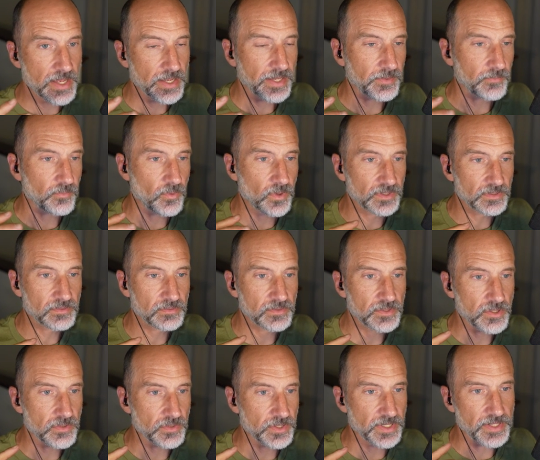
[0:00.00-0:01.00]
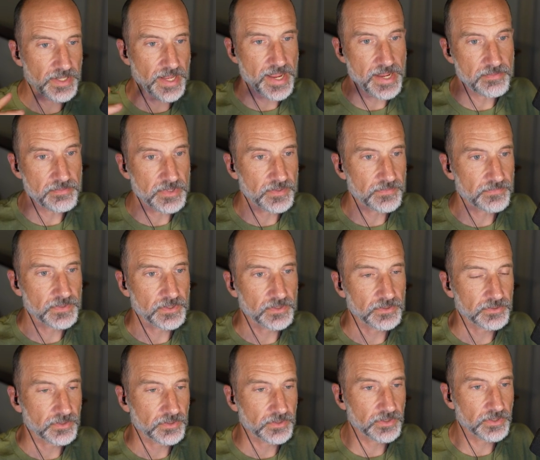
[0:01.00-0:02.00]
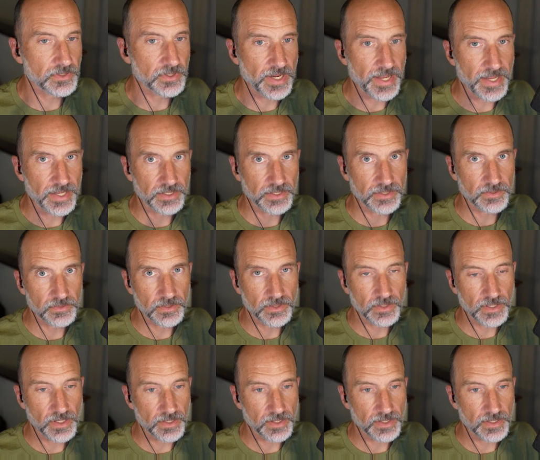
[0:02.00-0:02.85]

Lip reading: It wants you to name the filter, and it